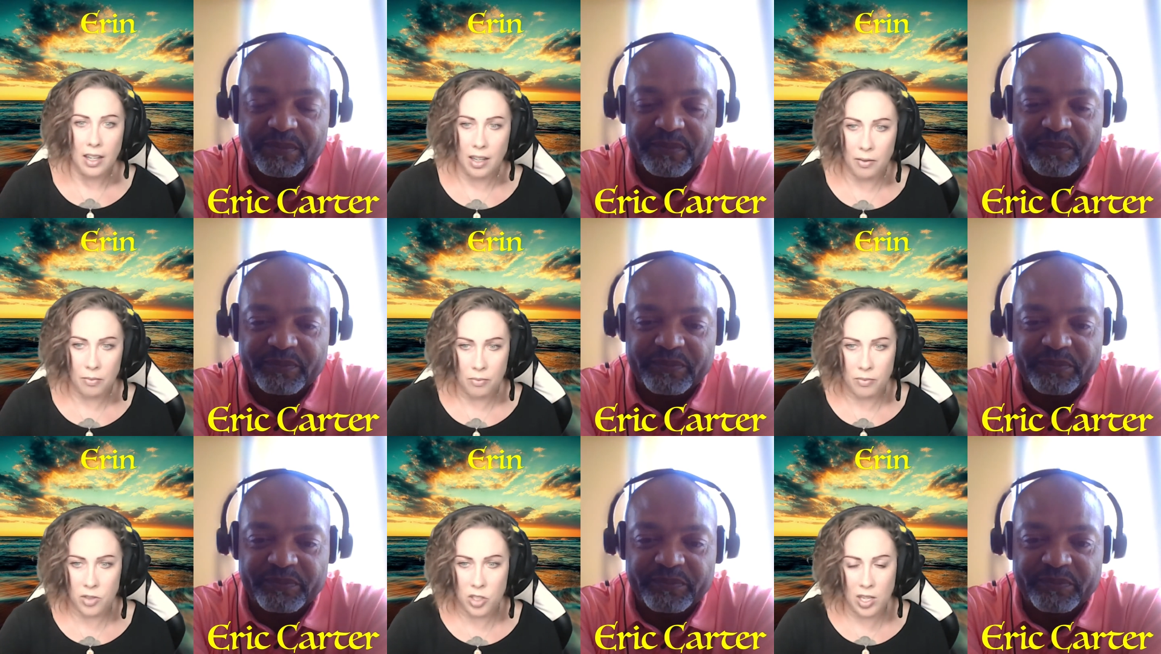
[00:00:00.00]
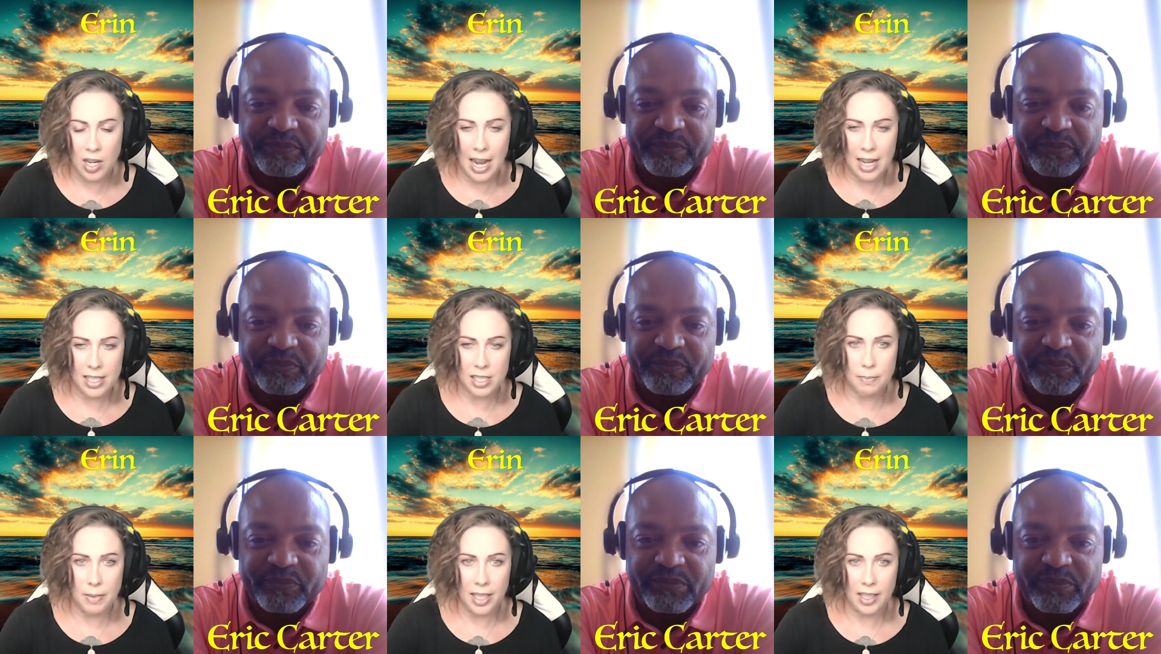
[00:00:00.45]
Speaker 1: uh,
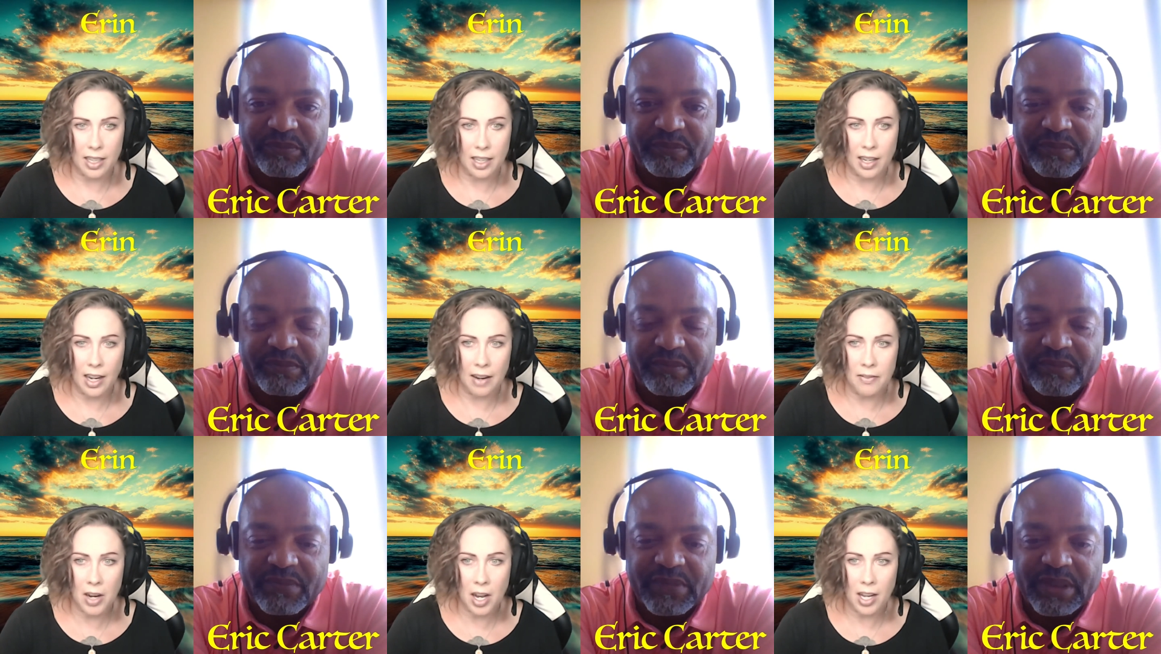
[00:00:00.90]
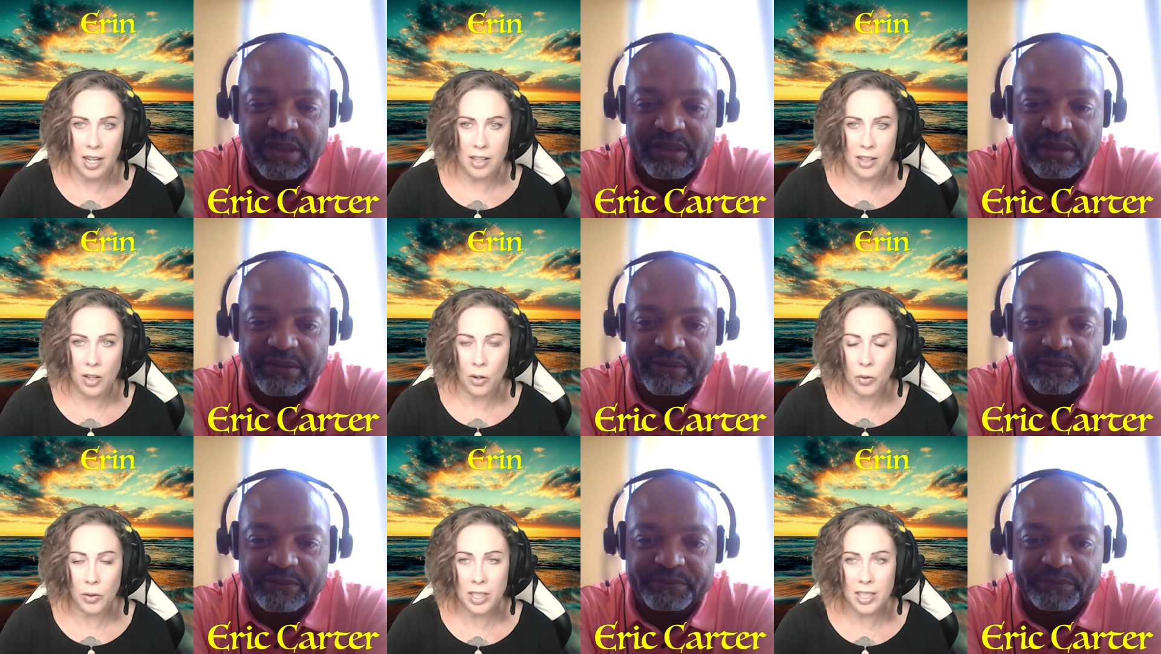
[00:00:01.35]
aspect. I'm not
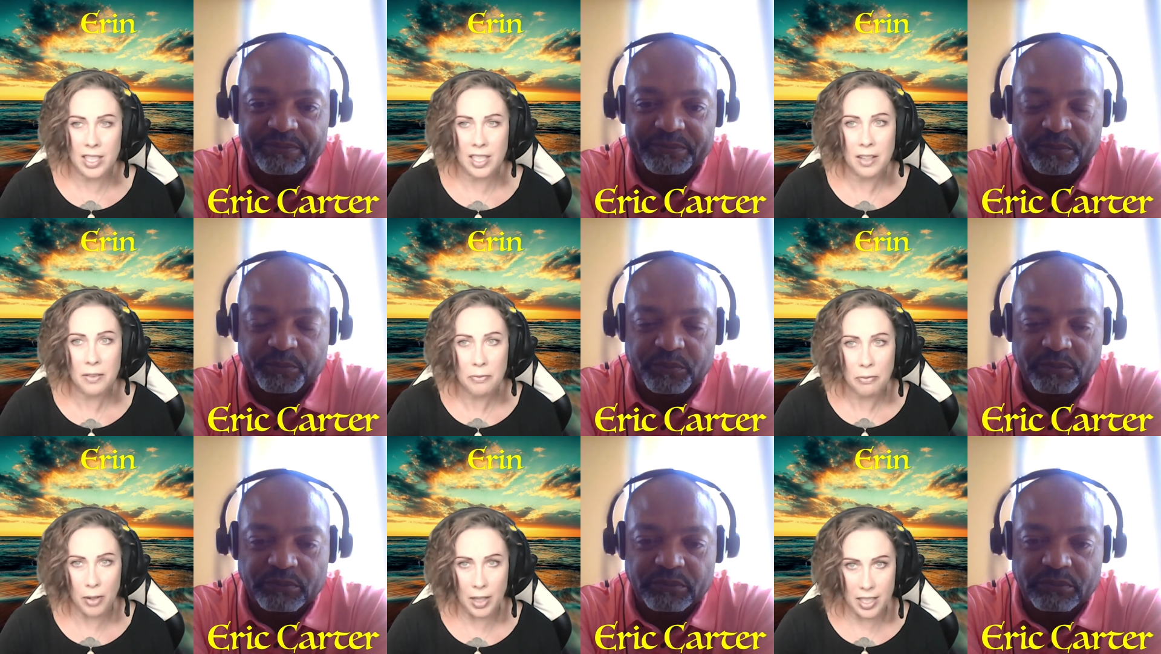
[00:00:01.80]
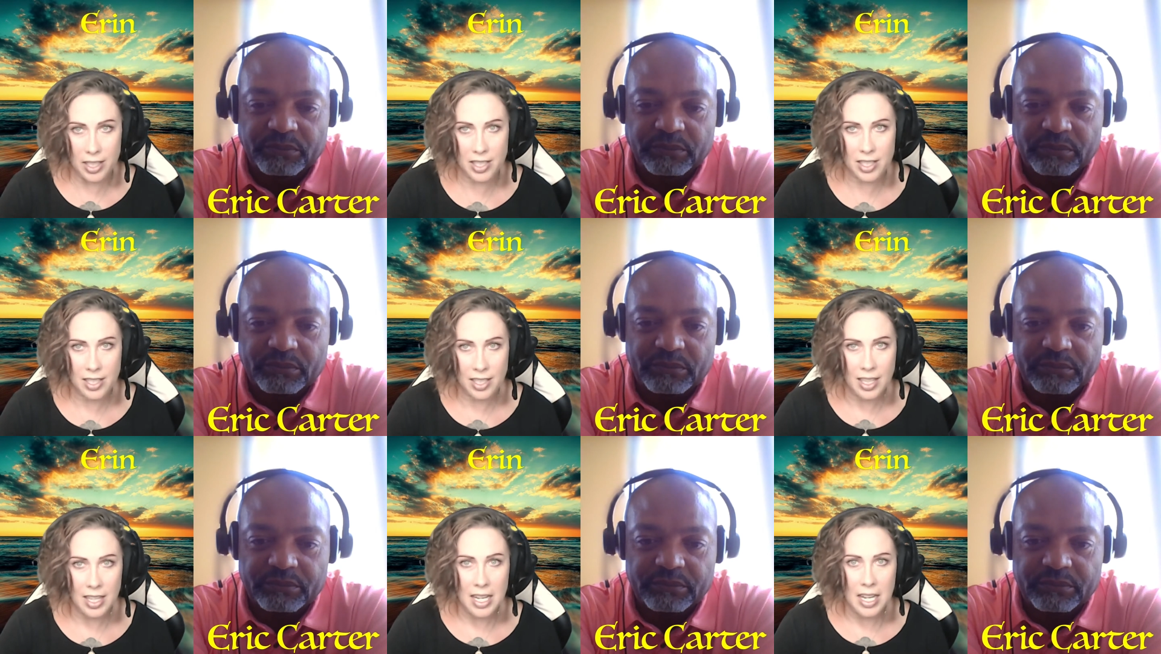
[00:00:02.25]
the only
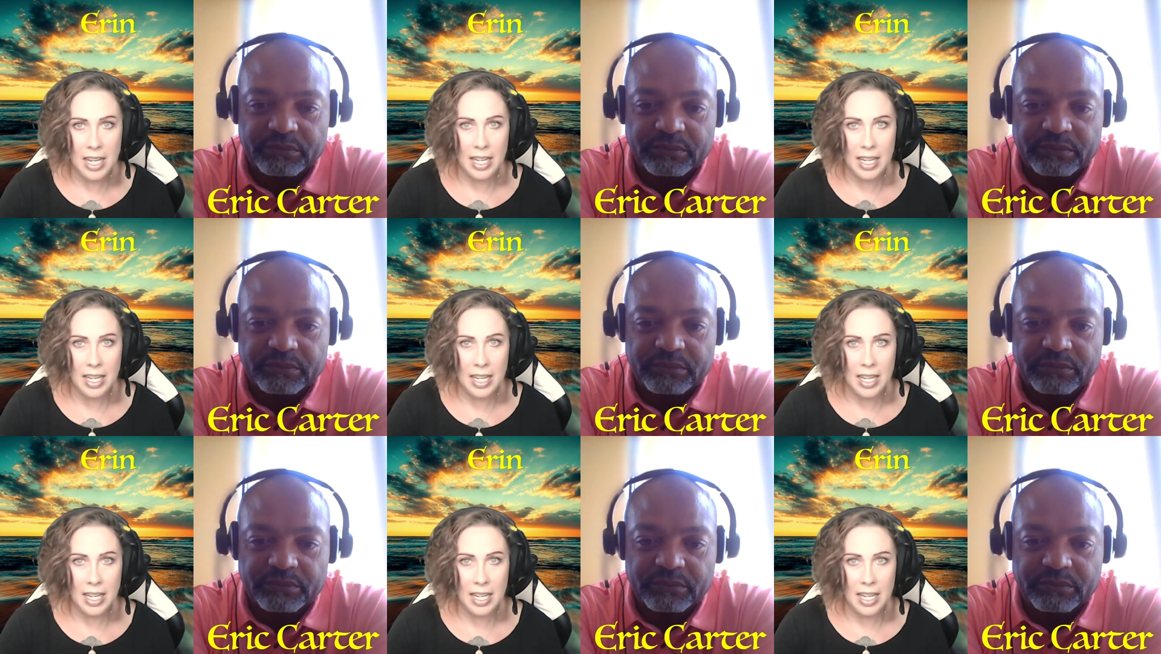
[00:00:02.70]
difference